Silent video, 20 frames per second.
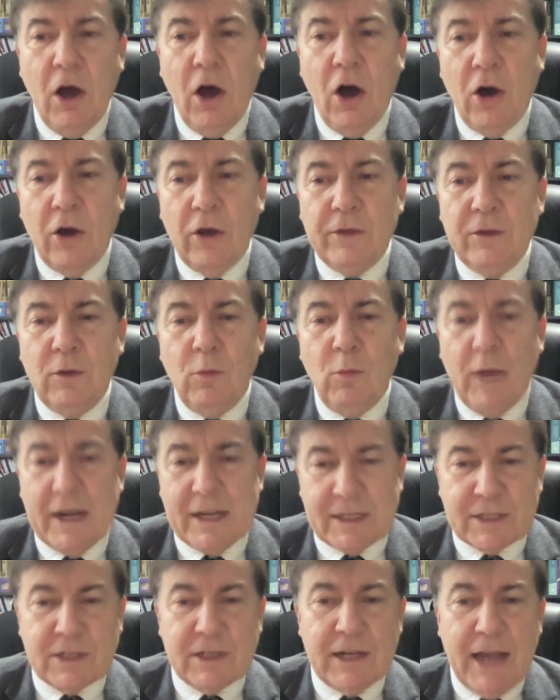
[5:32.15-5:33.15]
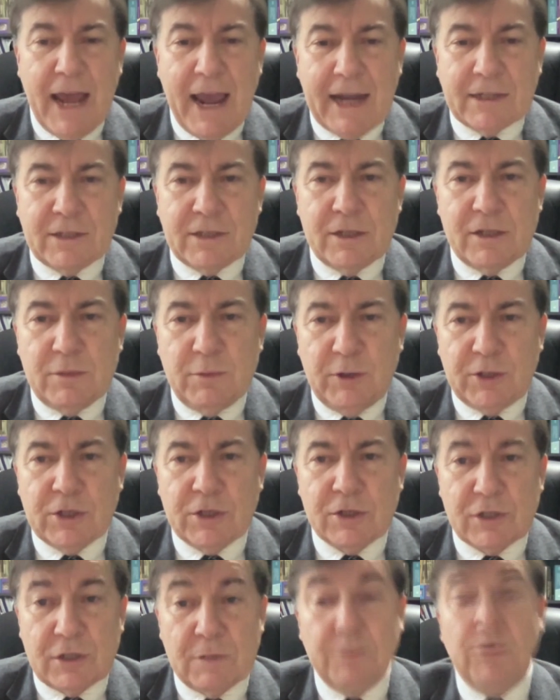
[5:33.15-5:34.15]
on Western actors which
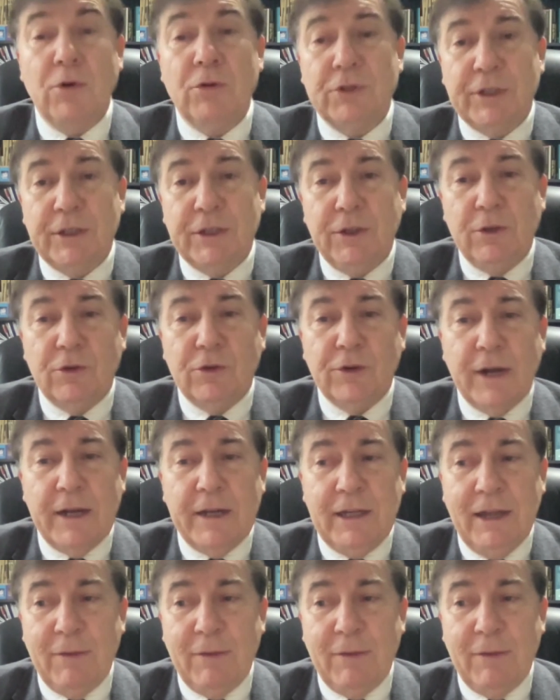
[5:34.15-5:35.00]
are supporting Ukraine.